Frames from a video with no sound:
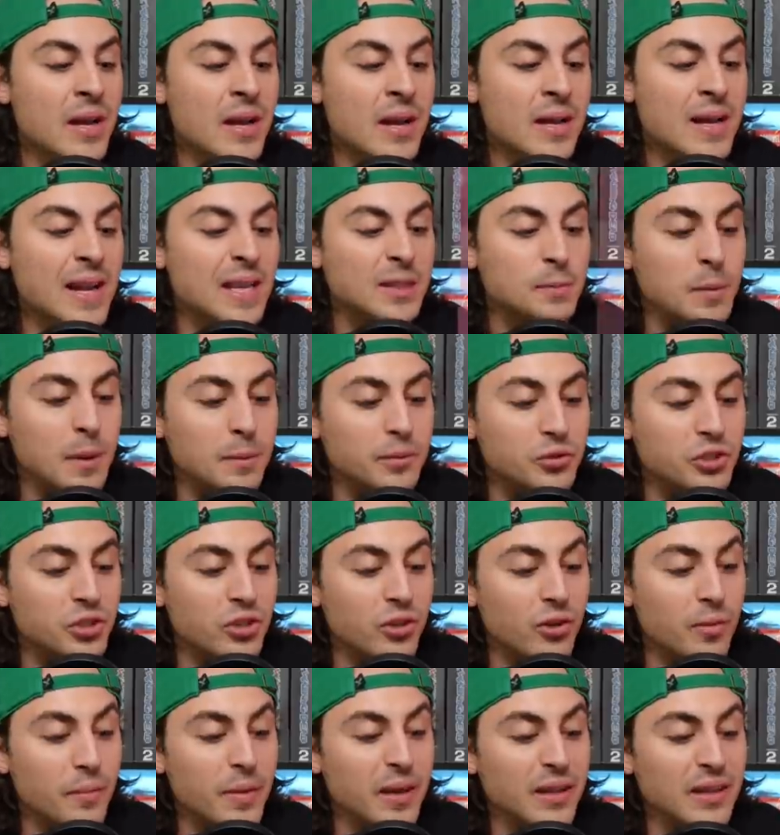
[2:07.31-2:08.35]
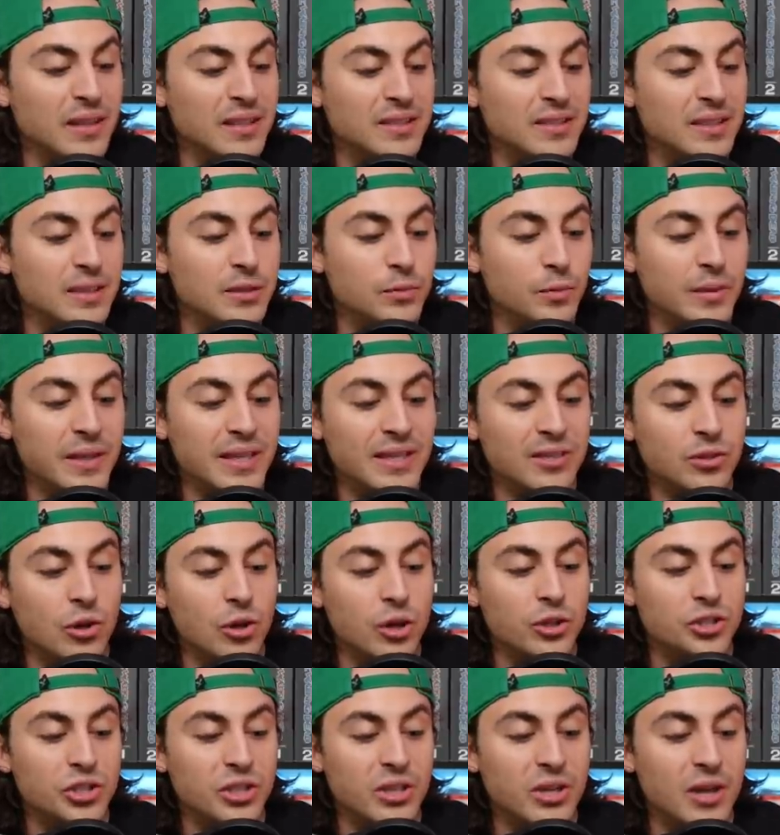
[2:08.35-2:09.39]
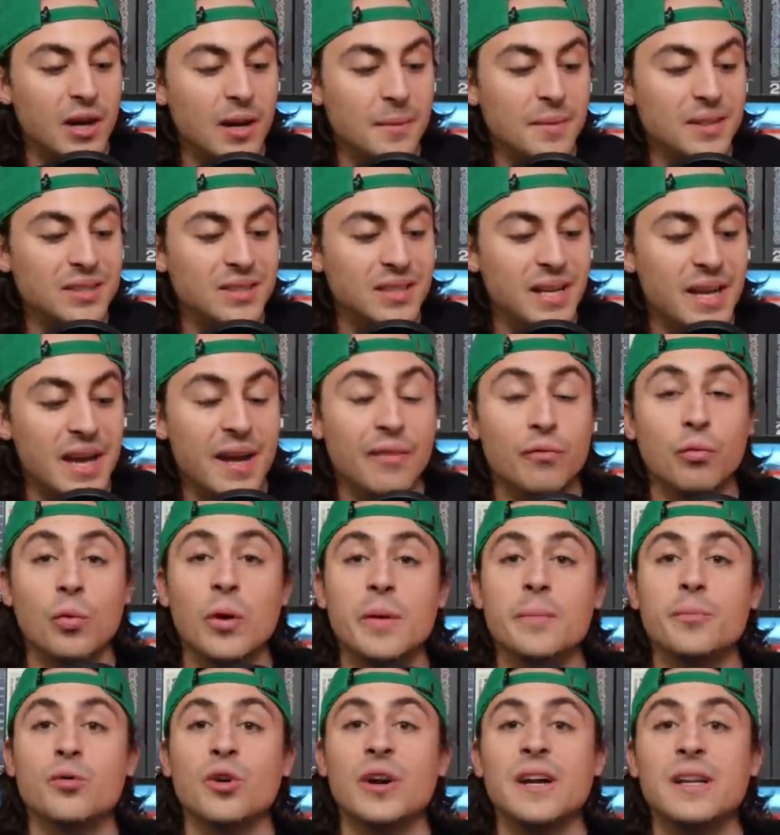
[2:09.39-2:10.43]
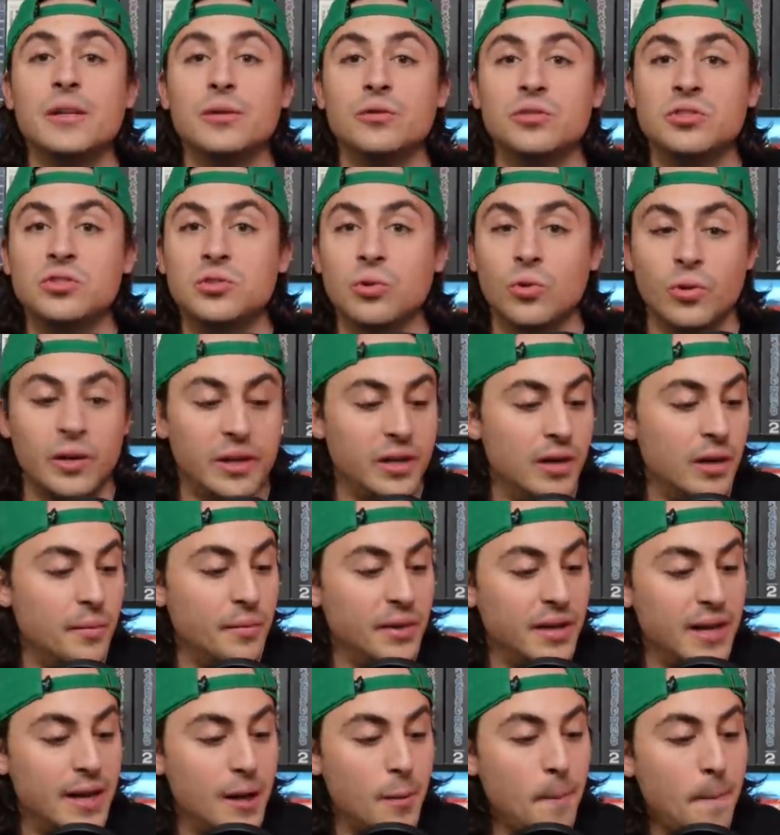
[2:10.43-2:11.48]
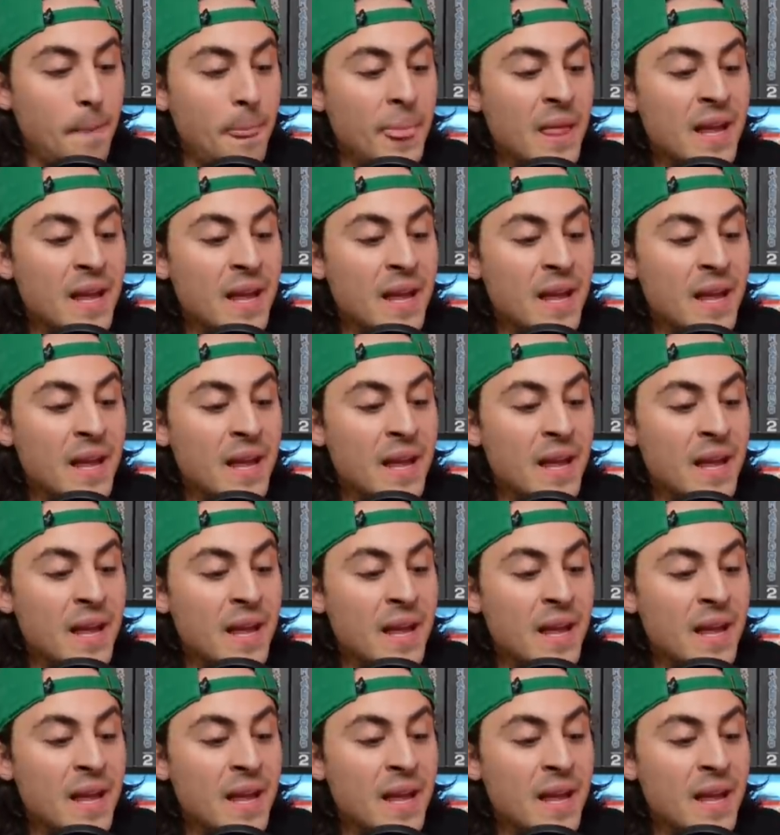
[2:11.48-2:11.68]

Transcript: Next publisher on my list this week is Archie Comics, and they have one brand new story coming out.